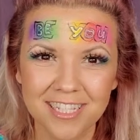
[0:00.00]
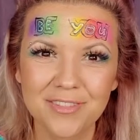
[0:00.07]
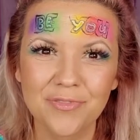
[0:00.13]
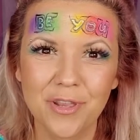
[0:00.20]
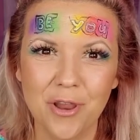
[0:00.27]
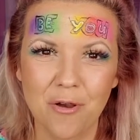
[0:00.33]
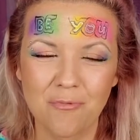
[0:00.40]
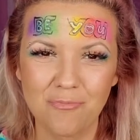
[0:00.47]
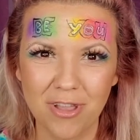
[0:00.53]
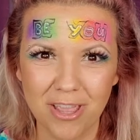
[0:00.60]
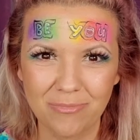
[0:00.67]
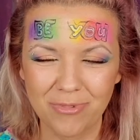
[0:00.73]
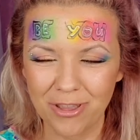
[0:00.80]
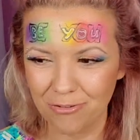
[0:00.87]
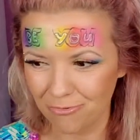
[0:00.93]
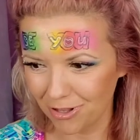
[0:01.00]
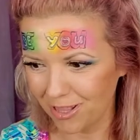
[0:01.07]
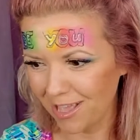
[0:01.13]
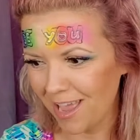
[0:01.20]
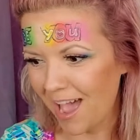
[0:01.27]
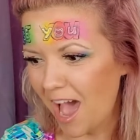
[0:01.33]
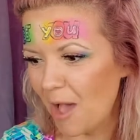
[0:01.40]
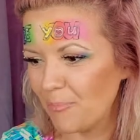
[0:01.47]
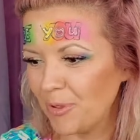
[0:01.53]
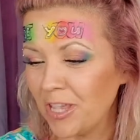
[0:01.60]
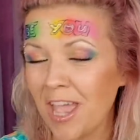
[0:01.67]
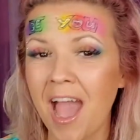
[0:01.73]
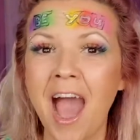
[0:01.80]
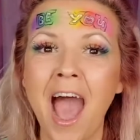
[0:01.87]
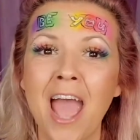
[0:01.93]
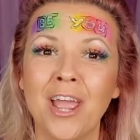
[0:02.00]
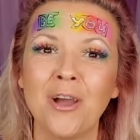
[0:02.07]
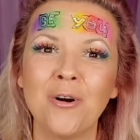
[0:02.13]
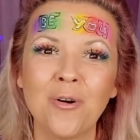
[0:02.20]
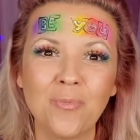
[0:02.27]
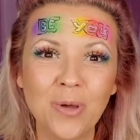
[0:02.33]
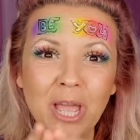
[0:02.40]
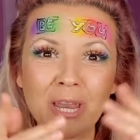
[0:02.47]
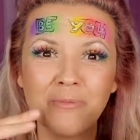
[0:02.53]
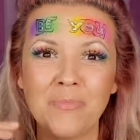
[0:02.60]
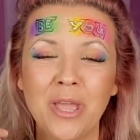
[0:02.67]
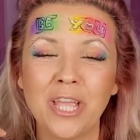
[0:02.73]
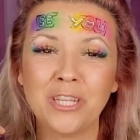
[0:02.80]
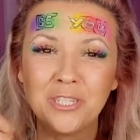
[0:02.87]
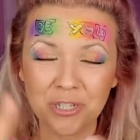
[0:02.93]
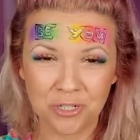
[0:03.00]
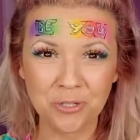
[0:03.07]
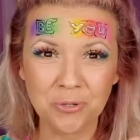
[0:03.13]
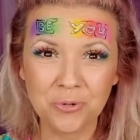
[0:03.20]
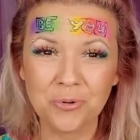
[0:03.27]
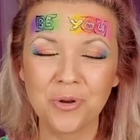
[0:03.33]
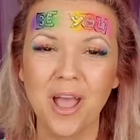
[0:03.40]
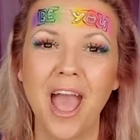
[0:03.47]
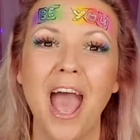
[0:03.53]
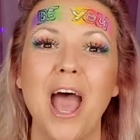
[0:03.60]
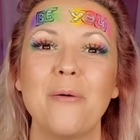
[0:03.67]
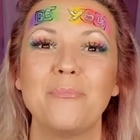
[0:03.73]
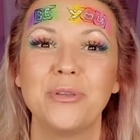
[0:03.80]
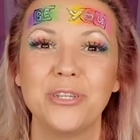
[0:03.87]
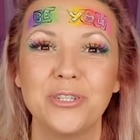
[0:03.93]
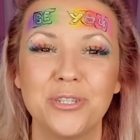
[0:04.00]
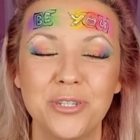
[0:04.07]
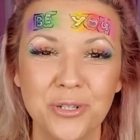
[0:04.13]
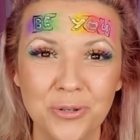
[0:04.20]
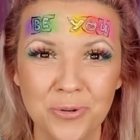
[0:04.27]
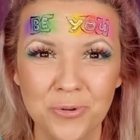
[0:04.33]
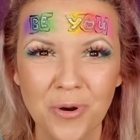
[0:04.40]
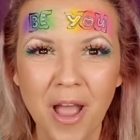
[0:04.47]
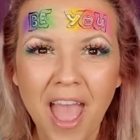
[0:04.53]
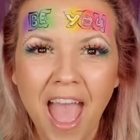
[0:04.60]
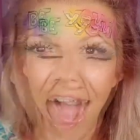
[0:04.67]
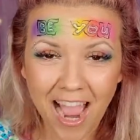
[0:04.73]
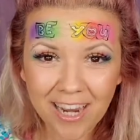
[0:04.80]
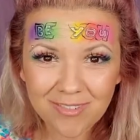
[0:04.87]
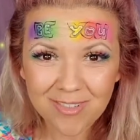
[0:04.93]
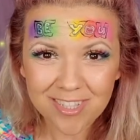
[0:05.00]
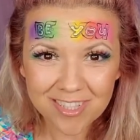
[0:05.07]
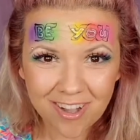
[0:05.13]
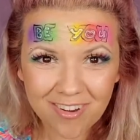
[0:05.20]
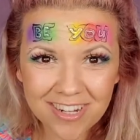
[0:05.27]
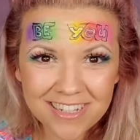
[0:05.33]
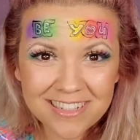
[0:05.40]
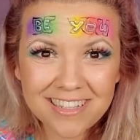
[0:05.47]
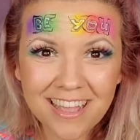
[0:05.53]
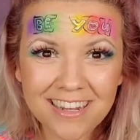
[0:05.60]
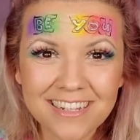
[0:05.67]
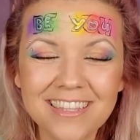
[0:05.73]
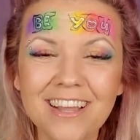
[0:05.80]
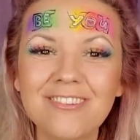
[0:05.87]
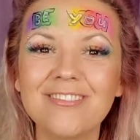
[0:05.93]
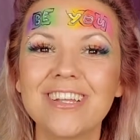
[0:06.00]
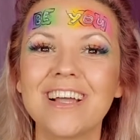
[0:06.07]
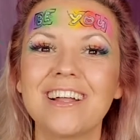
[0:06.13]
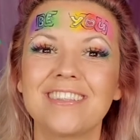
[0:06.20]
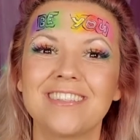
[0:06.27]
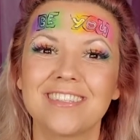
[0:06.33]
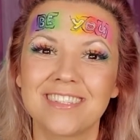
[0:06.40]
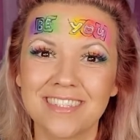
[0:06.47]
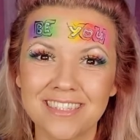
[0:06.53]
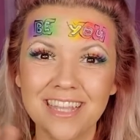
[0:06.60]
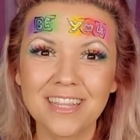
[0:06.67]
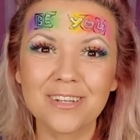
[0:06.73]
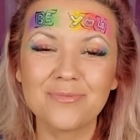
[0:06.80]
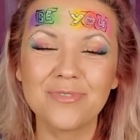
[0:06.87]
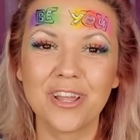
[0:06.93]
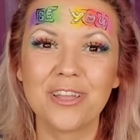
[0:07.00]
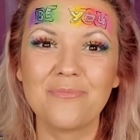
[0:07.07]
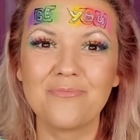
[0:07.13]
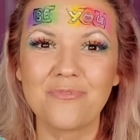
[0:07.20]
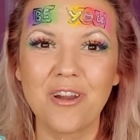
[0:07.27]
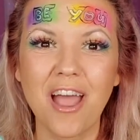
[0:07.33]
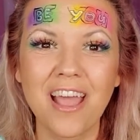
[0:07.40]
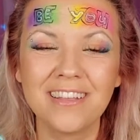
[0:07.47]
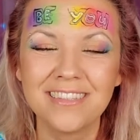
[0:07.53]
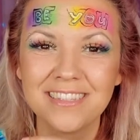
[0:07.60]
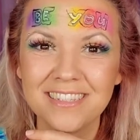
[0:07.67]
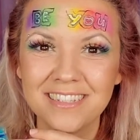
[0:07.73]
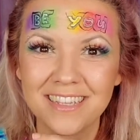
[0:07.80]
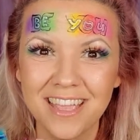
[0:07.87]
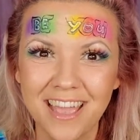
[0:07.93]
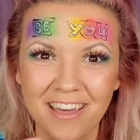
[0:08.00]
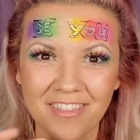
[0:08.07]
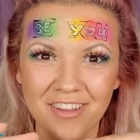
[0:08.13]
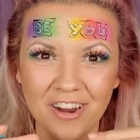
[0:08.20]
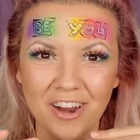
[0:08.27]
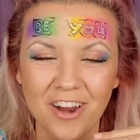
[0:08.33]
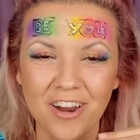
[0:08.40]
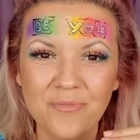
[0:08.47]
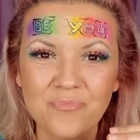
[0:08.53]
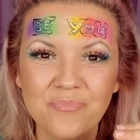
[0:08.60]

video made me really happy. I hope it made you happy too. I'm so excited that we got to celebrate Pride together